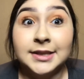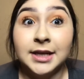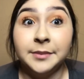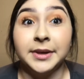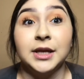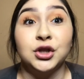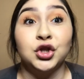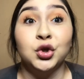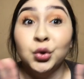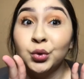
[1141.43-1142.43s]
gonna be
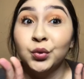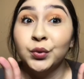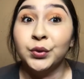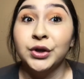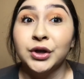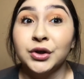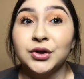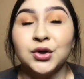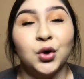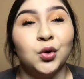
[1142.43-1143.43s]
2 years
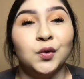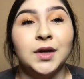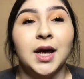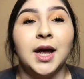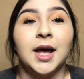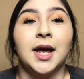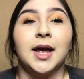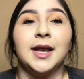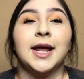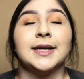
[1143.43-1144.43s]
old
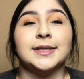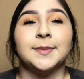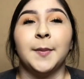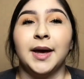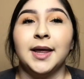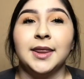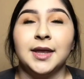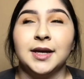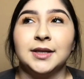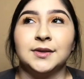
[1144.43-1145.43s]
next month.
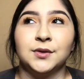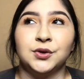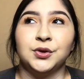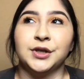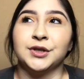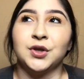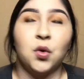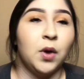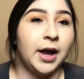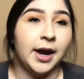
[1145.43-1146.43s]
So 2 years ago
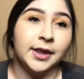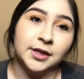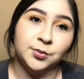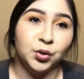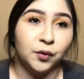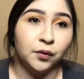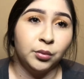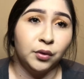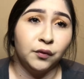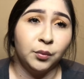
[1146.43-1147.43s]
I had this
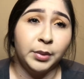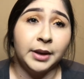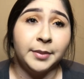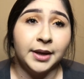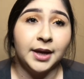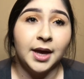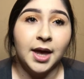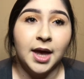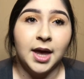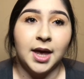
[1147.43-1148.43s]
beautiful baby.
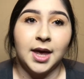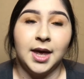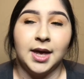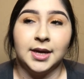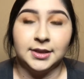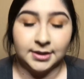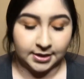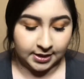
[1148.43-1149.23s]
And